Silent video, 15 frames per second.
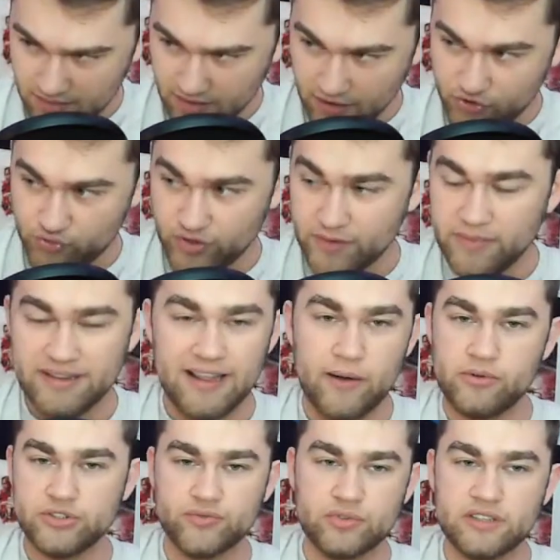a treatment that
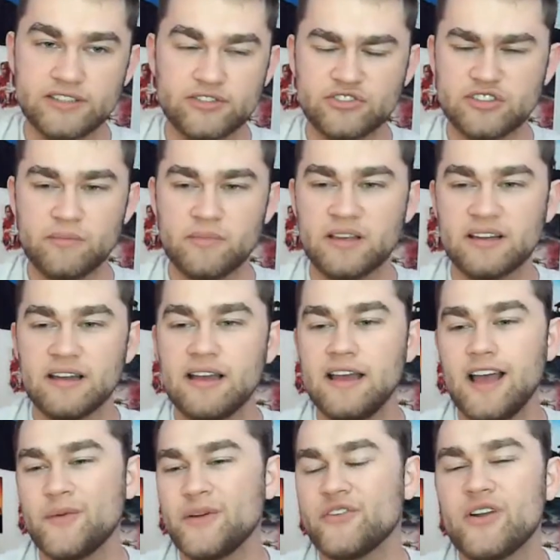was released or something.
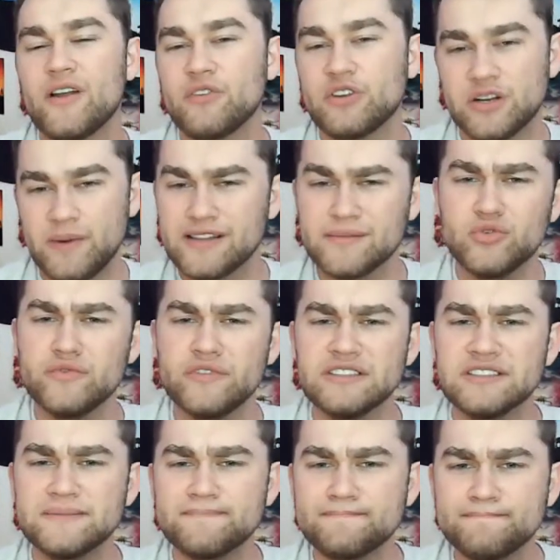I mean, they're never gonna make the
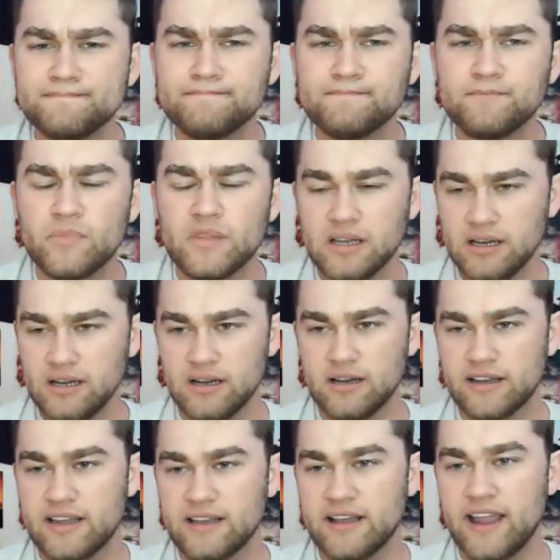movies.
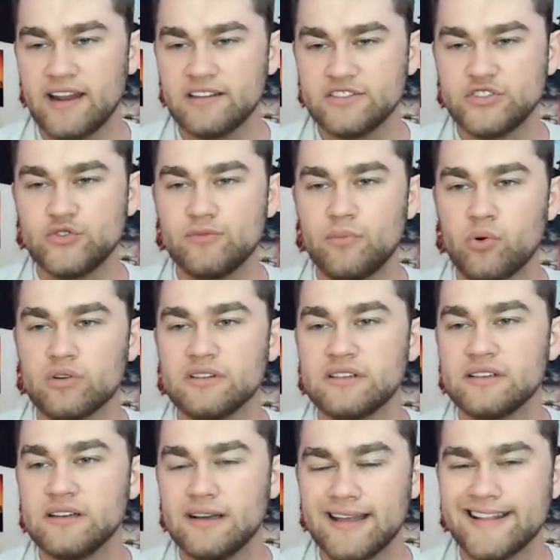The canon is too important.
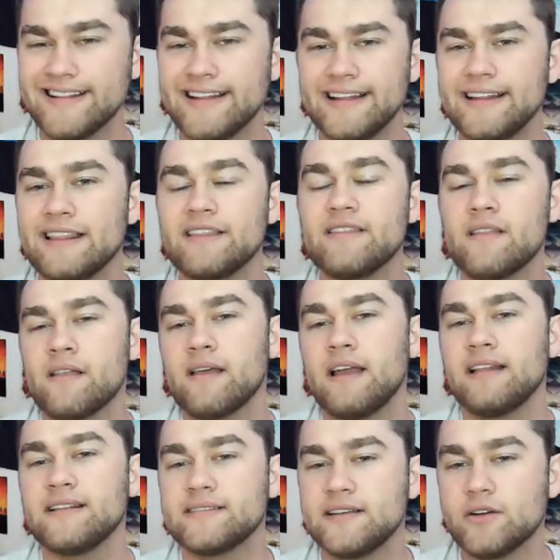And
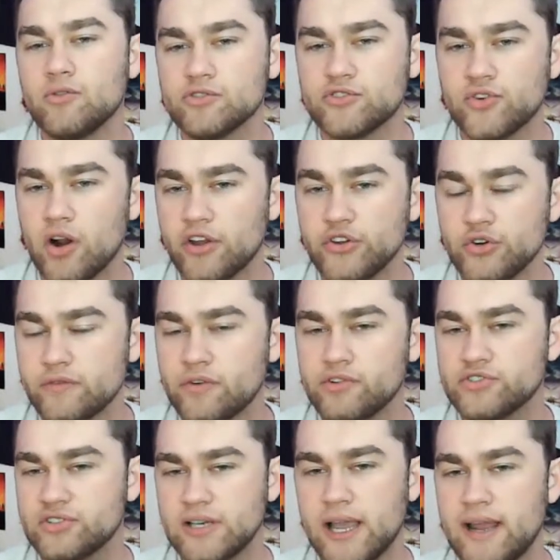the sequels are not
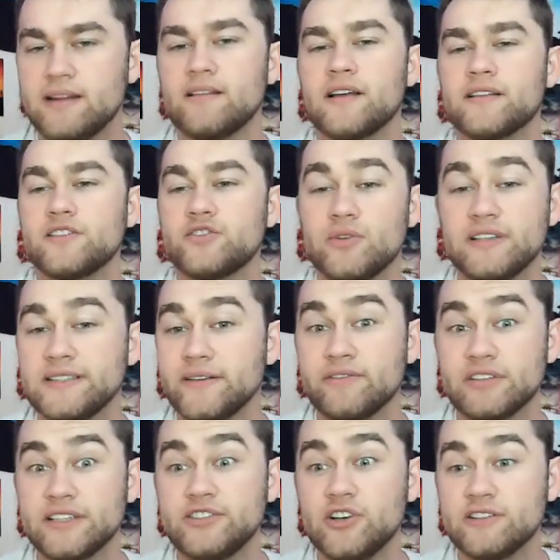universally hated like the
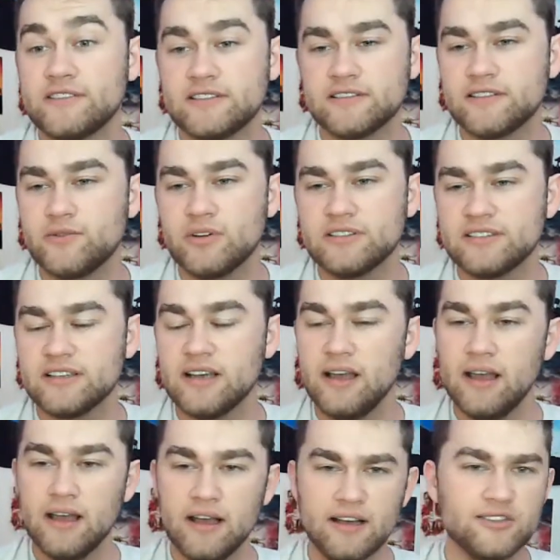2017 Justice League was,
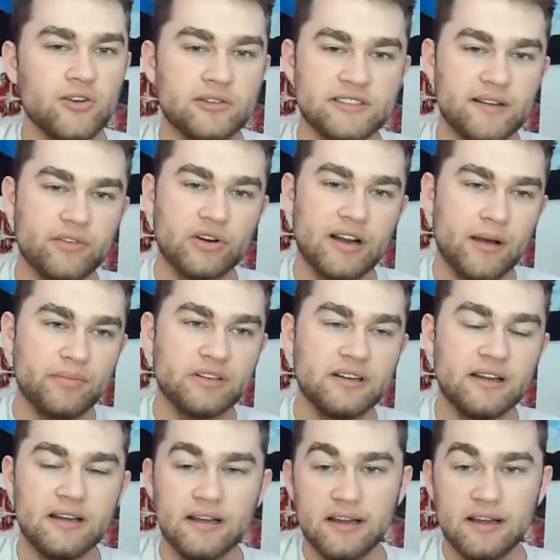so it's never gonna happen.